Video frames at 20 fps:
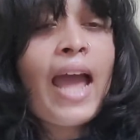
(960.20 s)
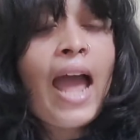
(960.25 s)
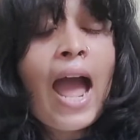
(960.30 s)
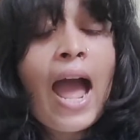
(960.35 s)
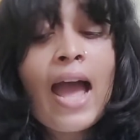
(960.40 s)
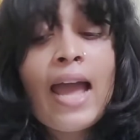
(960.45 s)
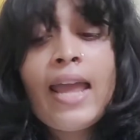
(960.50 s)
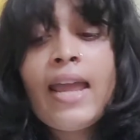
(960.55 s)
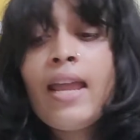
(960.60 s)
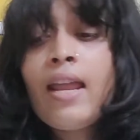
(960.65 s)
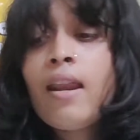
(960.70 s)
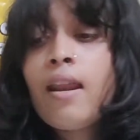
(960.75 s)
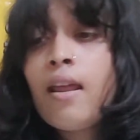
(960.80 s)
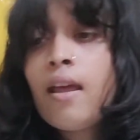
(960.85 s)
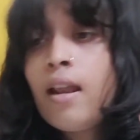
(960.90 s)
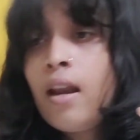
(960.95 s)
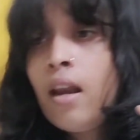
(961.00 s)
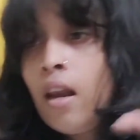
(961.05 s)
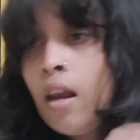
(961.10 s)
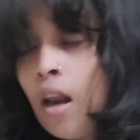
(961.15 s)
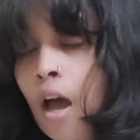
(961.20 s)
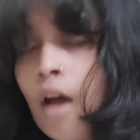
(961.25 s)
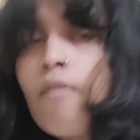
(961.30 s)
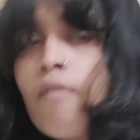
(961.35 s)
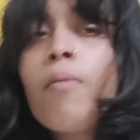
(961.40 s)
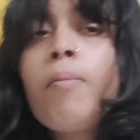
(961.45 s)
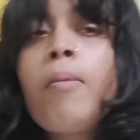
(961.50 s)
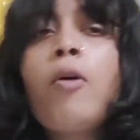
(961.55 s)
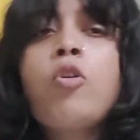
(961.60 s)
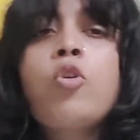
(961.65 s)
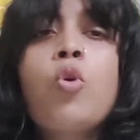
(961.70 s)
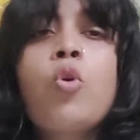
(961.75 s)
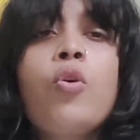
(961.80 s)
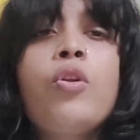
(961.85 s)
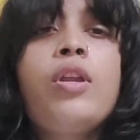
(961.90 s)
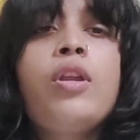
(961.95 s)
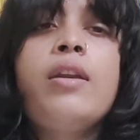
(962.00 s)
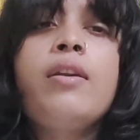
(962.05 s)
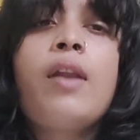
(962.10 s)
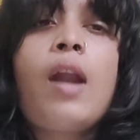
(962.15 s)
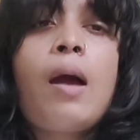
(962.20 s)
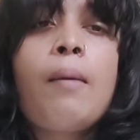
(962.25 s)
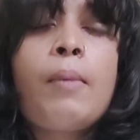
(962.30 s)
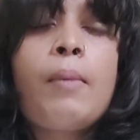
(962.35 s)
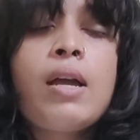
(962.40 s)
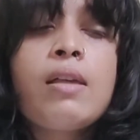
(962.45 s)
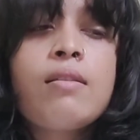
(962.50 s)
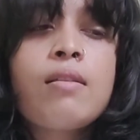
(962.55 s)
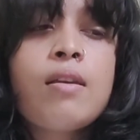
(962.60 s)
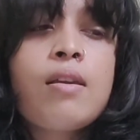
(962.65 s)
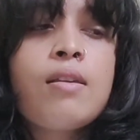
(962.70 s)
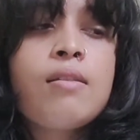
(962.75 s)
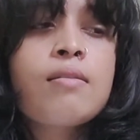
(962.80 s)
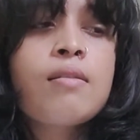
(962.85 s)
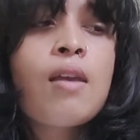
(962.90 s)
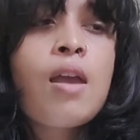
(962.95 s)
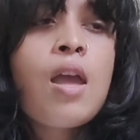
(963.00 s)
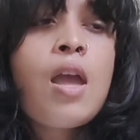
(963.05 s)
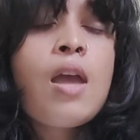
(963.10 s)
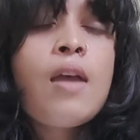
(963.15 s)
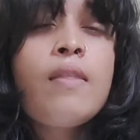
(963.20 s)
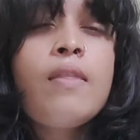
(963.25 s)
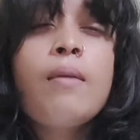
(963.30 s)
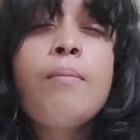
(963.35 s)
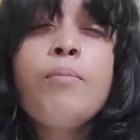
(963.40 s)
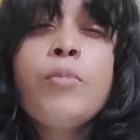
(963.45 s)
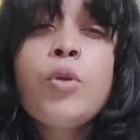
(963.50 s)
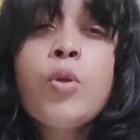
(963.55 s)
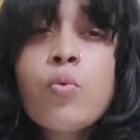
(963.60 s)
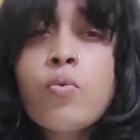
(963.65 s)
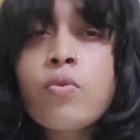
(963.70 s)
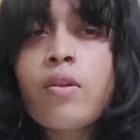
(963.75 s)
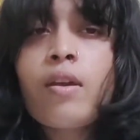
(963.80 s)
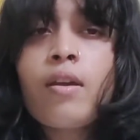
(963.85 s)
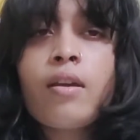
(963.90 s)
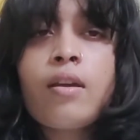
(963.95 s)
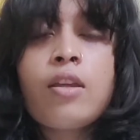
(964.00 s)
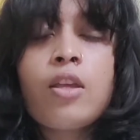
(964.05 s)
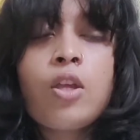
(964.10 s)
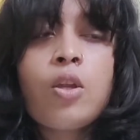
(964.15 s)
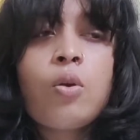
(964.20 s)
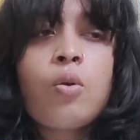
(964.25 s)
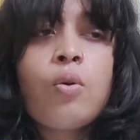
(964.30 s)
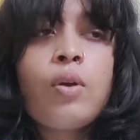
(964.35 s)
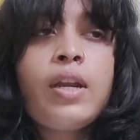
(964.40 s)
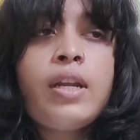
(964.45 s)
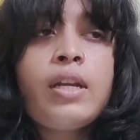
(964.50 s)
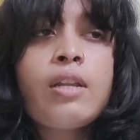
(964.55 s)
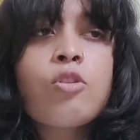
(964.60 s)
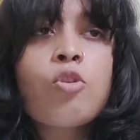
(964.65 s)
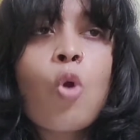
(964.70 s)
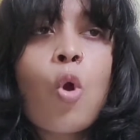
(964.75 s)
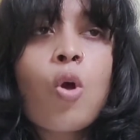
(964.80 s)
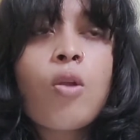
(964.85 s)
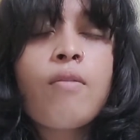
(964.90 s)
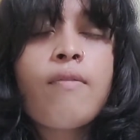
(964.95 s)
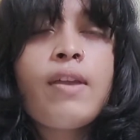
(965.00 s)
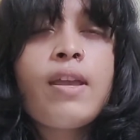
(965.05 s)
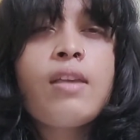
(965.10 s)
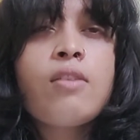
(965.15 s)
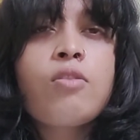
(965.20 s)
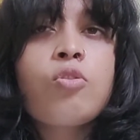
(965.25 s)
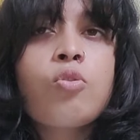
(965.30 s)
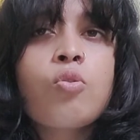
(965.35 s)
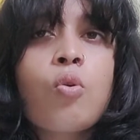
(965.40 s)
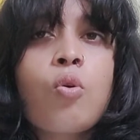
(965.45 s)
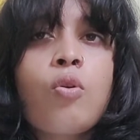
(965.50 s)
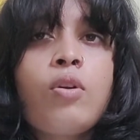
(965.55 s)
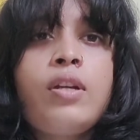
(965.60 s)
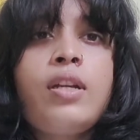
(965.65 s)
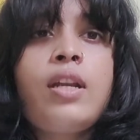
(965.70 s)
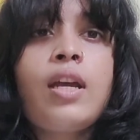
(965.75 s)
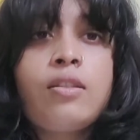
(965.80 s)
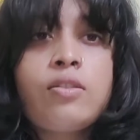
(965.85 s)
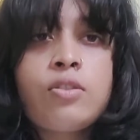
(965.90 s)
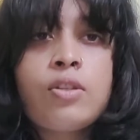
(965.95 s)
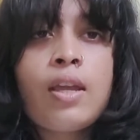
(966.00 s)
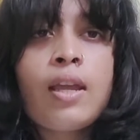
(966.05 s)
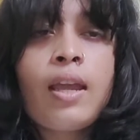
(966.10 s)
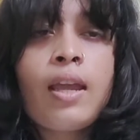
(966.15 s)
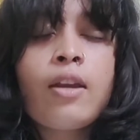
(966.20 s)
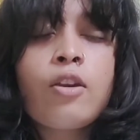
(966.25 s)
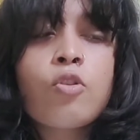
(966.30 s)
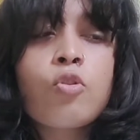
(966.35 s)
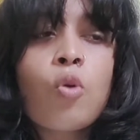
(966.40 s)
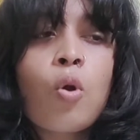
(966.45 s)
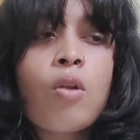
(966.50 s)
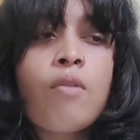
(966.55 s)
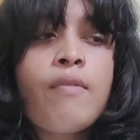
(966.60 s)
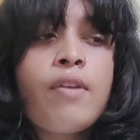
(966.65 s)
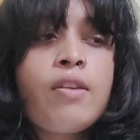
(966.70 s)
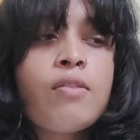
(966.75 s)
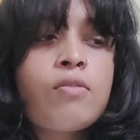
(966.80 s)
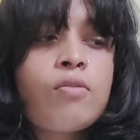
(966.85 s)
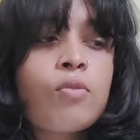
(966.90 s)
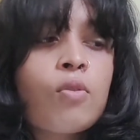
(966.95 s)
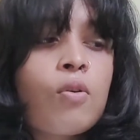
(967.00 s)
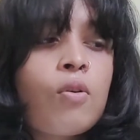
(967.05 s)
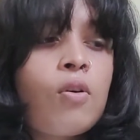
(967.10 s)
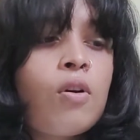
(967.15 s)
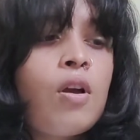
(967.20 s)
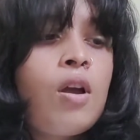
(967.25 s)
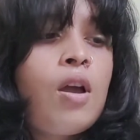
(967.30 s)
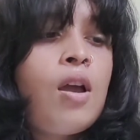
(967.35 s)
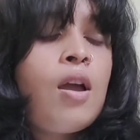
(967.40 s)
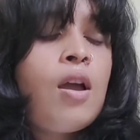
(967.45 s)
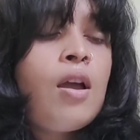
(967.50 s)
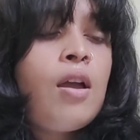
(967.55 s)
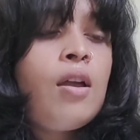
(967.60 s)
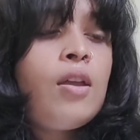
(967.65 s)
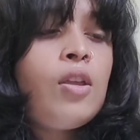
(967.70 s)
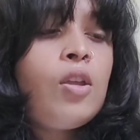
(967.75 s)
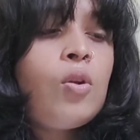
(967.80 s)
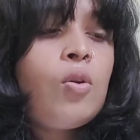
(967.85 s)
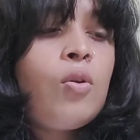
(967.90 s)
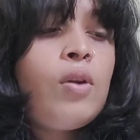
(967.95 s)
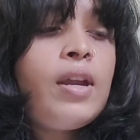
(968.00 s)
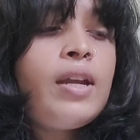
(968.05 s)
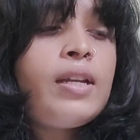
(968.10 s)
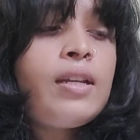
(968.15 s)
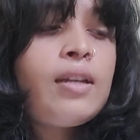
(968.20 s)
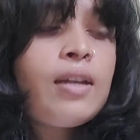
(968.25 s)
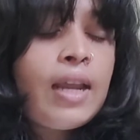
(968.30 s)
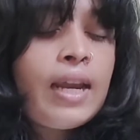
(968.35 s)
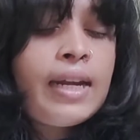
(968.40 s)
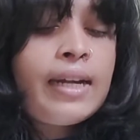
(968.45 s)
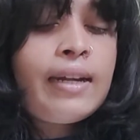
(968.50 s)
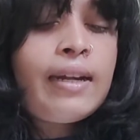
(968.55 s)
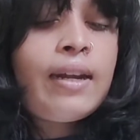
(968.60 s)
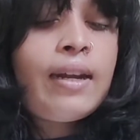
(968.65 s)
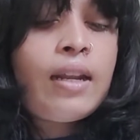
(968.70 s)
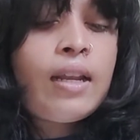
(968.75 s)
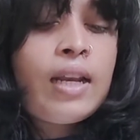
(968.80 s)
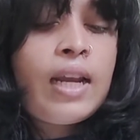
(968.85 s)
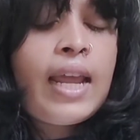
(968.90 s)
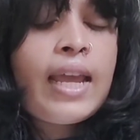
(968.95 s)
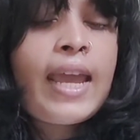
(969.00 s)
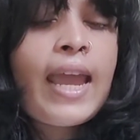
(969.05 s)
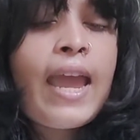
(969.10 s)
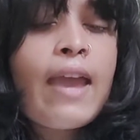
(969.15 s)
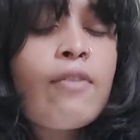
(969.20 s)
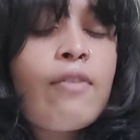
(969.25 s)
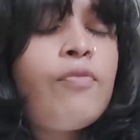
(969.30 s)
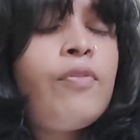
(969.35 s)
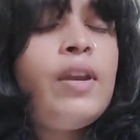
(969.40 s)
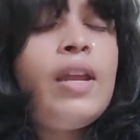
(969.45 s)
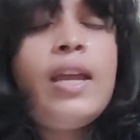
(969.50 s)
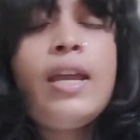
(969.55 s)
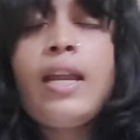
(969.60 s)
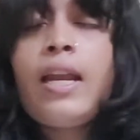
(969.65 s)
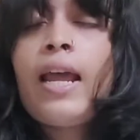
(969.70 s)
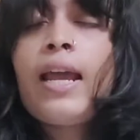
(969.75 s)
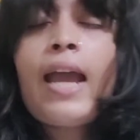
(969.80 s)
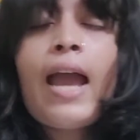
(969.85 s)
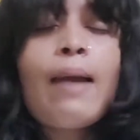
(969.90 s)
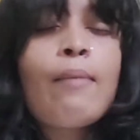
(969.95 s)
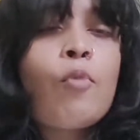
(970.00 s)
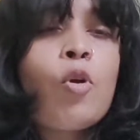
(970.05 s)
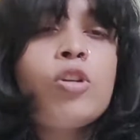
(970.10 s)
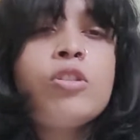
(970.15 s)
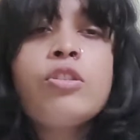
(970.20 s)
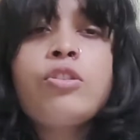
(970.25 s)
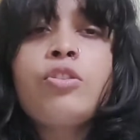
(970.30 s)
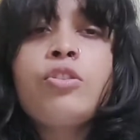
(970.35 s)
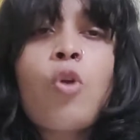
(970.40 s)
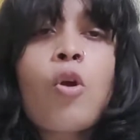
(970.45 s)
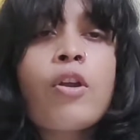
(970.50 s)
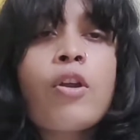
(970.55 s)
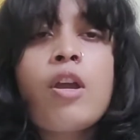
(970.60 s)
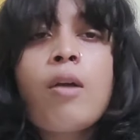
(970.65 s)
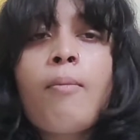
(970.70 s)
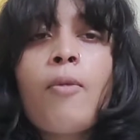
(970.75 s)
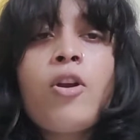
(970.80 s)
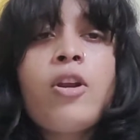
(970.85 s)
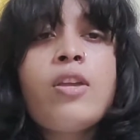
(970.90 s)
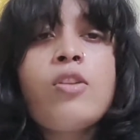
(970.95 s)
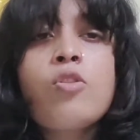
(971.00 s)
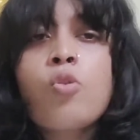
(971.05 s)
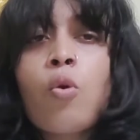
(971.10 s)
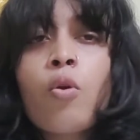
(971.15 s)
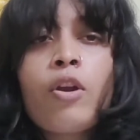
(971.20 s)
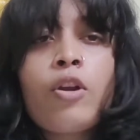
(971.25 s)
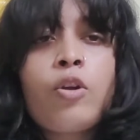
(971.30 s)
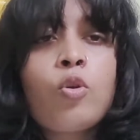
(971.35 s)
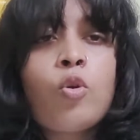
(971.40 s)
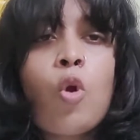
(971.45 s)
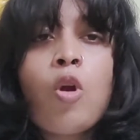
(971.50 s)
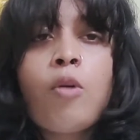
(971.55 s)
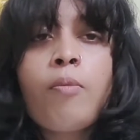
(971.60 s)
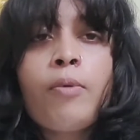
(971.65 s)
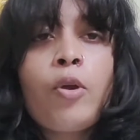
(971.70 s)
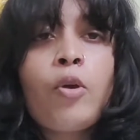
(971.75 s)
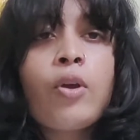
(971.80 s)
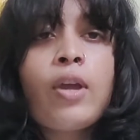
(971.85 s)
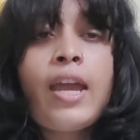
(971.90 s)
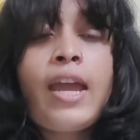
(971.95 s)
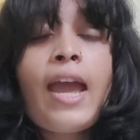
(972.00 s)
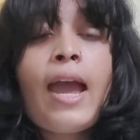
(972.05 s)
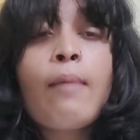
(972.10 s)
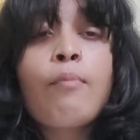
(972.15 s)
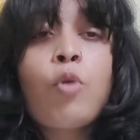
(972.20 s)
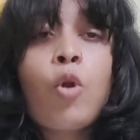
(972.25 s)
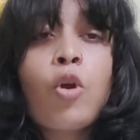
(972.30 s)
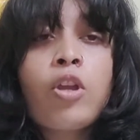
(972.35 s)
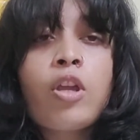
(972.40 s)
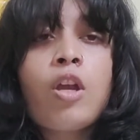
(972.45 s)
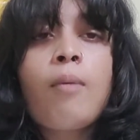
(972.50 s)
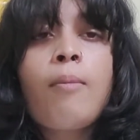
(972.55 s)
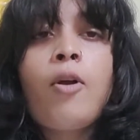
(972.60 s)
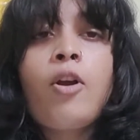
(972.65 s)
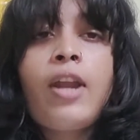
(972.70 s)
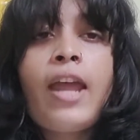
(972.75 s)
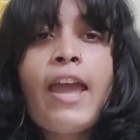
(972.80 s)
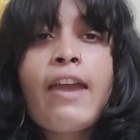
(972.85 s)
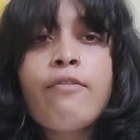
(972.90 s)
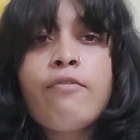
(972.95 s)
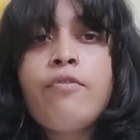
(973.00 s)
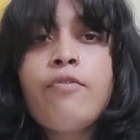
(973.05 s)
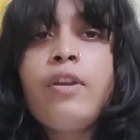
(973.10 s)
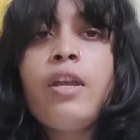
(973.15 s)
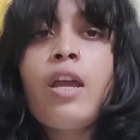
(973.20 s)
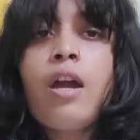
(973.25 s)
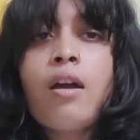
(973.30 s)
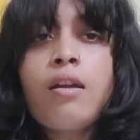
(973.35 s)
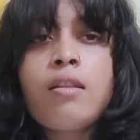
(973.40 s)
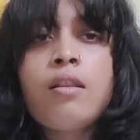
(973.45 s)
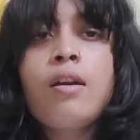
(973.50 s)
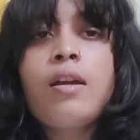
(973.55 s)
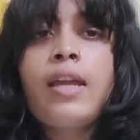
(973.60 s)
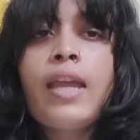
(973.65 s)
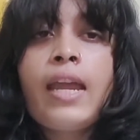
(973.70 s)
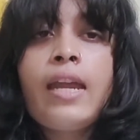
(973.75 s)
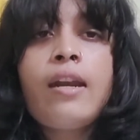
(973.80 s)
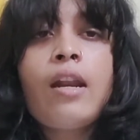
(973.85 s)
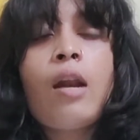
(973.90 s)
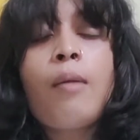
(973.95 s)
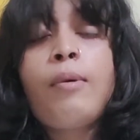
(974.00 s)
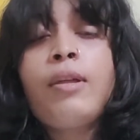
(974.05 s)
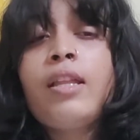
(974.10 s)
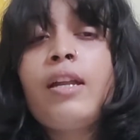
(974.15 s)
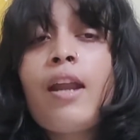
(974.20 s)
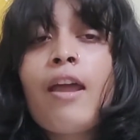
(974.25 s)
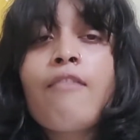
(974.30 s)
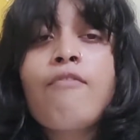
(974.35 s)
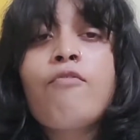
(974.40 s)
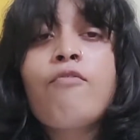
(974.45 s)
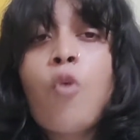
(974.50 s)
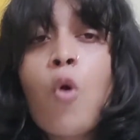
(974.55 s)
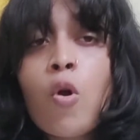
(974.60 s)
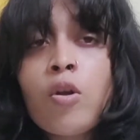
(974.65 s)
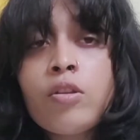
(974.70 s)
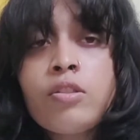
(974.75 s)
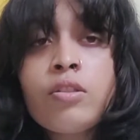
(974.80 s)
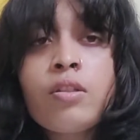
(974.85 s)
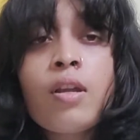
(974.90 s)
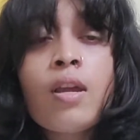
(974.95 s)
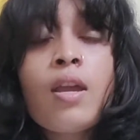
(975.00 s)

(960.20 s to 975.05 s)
I love about Korean dramas, is the music. You know, it is always so touching. It is always so, you know, like I'm not just talking about It's Okay to Not Be Okay. I'm talking about every other K-drama that I've watched.